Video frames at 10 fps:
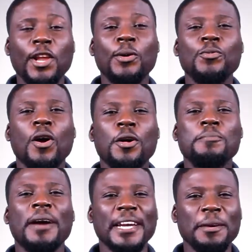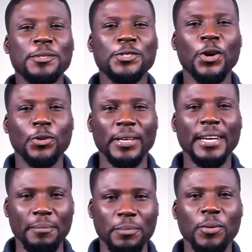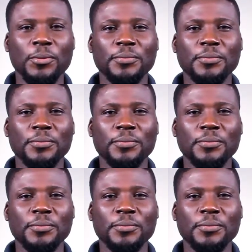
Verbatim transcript: Hello and welcome, my name is Godwin Namboh.